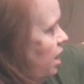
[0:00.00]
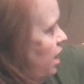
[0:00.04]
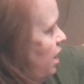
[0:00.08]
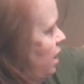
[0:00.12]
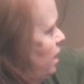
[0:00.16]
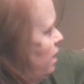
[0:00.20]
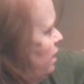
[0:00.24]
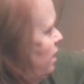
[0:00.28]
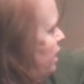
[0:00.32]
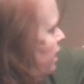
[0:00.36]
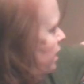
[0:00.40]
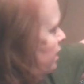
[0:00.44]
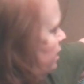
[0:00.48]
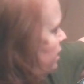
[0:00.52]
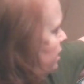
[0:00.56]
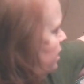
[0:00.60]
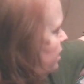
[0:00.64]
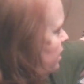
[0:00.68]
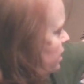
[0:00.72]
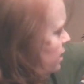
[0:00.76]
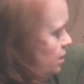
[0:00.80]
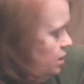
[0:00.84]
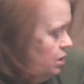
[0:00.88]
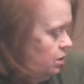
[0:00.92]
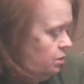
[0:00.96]
and that
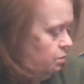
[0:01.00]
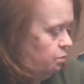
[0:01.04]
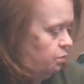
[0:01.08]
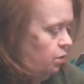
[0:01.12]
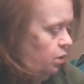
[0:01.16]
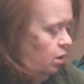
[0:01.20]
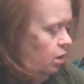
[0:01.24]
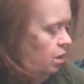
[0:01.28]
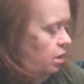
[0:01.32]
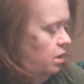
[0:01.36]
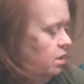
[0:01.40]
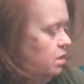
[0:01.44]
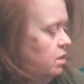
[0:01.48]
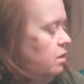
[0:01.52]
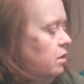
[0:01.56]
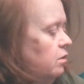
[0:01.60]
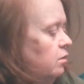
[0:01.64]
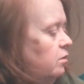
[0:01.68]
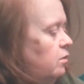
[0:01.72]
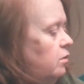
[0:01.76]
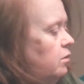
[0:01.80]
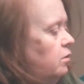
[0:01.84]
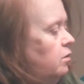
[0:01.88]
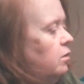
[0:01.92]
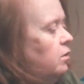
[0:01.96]
this part,
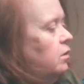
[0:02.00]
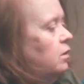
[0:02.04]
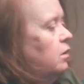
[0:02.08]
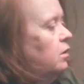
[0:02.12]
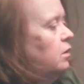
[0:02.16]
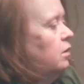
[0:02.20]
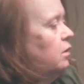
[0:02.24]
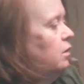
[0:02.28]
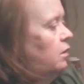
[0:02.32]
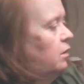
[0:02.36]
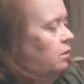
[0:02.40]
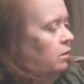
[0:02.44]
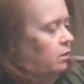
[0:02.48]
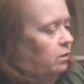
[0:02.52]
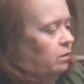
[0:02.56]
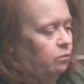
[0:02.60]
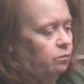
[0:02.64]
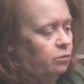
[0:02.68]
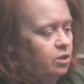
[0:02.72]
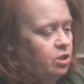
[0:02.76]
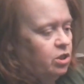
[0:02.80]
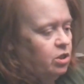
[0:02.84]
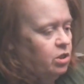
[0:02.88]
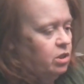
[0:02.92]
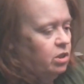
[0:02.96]

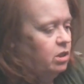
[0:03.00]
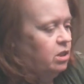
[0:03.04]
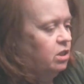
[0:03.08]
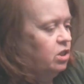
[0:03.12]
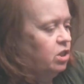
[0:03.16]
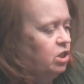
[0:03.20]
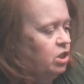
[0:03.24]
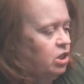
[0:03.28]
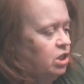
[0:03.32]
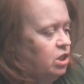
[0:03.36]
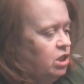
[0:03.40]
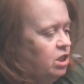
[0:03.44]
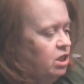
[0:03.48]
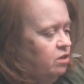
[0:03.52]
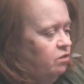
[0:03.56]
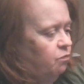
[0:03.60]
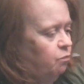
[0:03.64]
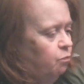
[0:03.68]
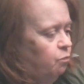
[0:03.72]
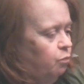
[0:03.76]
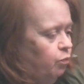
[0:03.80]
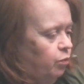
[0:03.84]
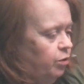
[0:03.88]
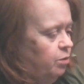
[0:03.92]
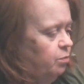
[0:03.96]
which is the stiff
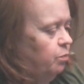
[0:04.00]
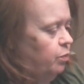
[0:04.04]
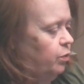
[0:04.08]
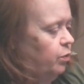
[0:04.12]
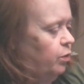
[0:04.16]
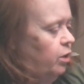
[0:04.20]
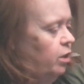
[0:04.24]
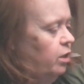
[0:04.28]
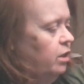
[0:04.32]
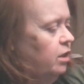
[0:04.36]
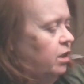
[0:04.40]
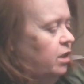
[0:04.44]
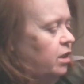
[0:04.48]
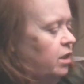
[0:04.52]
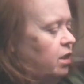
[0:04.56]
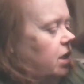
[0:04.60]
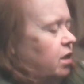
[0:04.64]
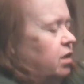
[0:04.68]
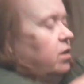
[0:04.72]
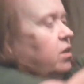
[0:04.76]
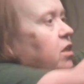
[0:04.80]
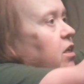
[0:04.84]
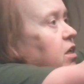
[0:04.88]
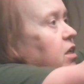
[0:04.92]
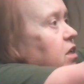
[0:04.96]
brim part,
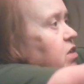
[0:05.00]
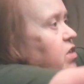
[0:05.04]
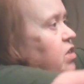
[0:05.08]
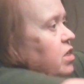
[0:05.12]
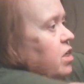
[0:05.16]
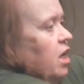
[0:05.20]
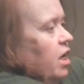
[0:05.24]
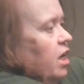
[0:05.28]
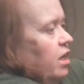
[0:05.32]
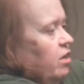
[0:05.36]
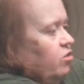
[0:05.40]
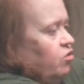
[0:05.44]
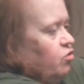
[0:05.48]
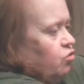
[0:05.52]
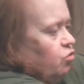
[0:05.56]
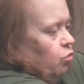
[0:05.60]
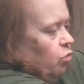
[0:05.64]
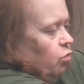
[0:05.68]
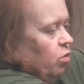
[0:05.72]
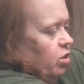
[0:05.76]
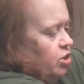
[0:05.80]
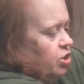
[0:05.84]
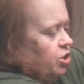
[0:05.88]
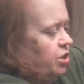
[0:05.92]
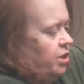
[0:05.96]
does not
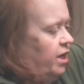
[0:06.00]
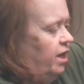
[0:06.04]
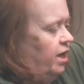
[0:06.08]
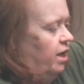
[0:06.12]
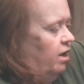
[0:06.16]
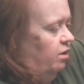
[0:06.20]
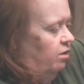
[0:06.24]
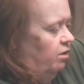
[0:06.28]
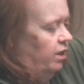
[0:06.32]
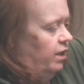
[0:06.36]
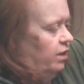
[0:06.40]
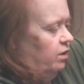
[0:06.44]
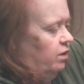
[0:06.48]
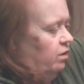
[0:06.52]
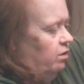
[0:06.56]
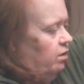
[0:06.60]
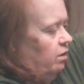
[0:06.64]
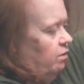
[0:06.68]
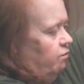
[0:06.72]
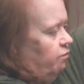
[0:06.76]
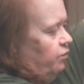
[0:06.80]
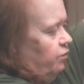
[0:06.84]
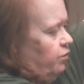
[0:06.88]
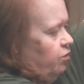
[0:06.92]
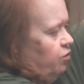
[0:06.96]
scrunch down. Like
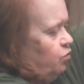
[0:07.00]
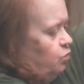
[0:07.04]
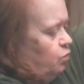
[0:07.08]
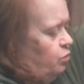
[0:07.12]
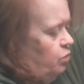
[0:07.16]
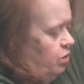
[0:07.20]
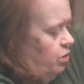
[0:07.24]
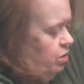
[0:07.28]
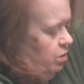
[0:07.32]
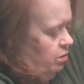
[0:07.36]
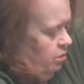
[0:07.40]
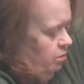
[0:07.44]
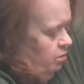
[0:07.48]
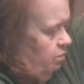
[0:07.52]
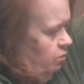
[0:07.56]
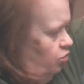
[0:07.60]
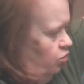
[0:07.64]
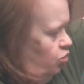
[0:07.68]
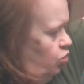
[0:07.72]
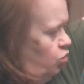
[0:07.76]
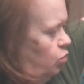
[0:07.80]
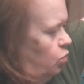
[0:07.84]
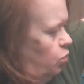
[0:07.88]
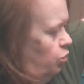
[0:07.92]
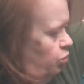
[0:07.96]
if this was
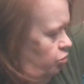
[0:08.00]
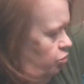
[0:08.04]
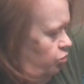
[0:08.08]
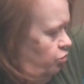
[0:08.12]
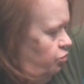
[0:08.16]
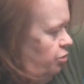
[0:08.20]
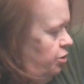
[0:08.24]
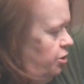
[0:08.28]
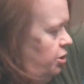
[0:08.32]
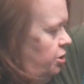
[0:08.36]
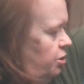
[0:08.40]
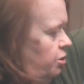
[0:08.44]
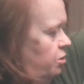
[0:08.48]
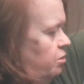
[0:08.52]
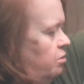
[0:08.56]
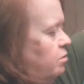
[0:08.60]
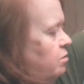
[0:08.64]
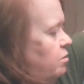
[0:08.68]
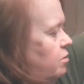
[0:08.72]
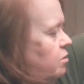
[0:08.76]
shoulders right here,